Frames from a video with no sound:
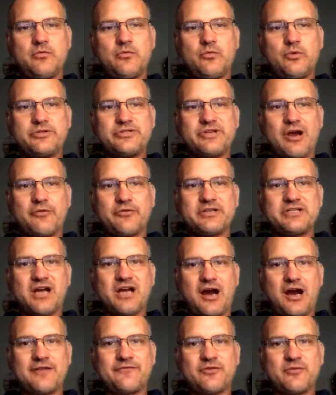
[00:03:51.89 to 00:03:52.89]
So I
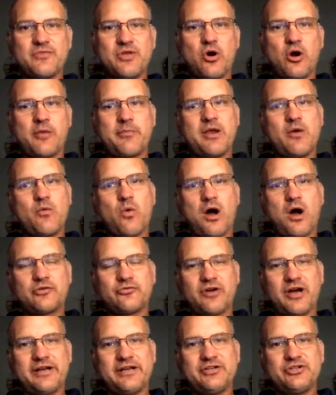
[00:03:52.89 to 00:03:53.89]
retired from the Army, walked
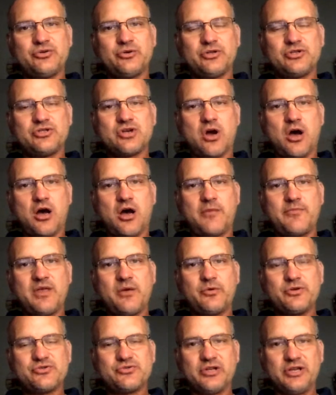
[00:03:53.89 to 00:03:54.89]
right into a job that
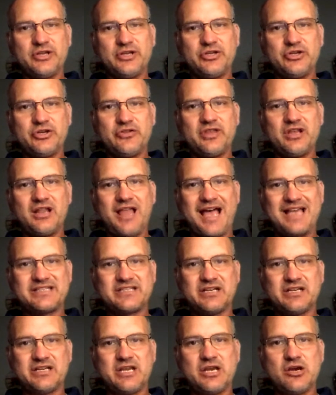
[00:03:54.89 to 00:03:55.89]
was really good, that lasted
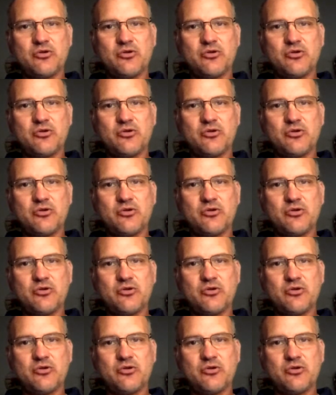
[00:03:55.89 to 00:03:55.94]
a year.